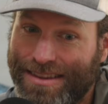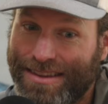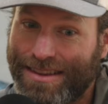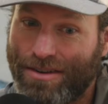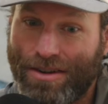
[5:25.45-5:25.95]

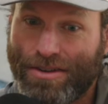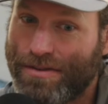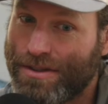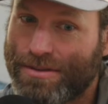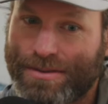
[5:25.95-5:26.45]
they're all
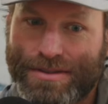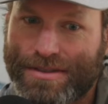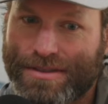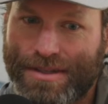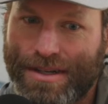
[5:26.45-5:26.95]

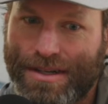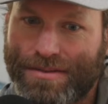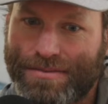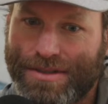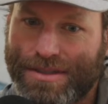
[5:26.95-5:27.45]
individuals.
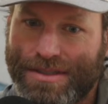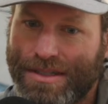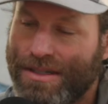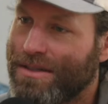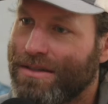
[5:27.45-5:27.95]
You could see
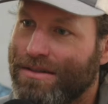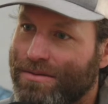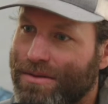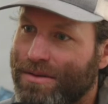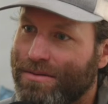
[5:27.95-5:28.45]
it here
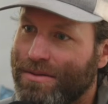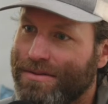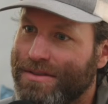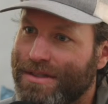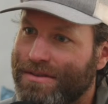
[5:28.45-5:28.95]
with the
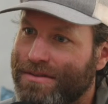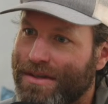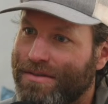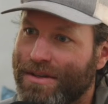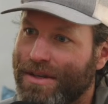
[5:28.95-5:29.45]
wolves, and
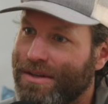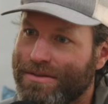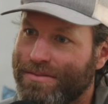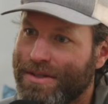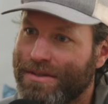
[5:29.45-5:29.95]
definitely on
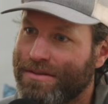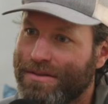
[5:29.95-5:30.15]
Ellesmere.